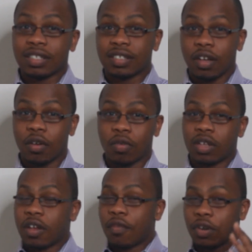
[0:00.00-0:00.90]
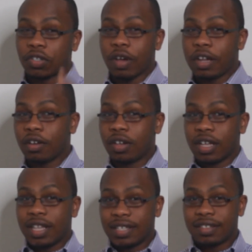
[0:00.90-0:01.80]
So for a trader,
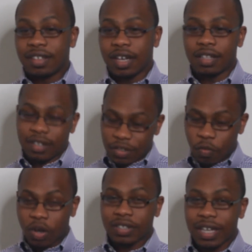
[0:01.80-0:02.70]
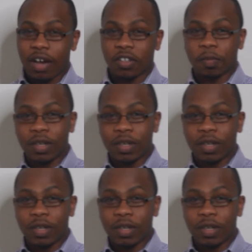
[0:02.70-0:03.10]
this is good. This works out,